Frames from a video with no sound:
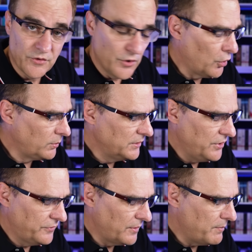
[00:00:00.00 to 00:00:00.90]
so a normal
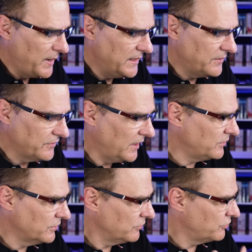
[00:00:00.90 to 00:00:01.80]
user may
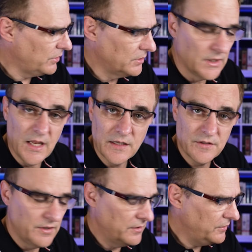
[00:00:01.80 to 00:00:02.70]
decide to control the
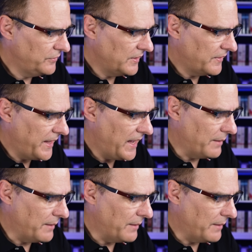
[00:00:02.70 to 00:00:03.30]
light using their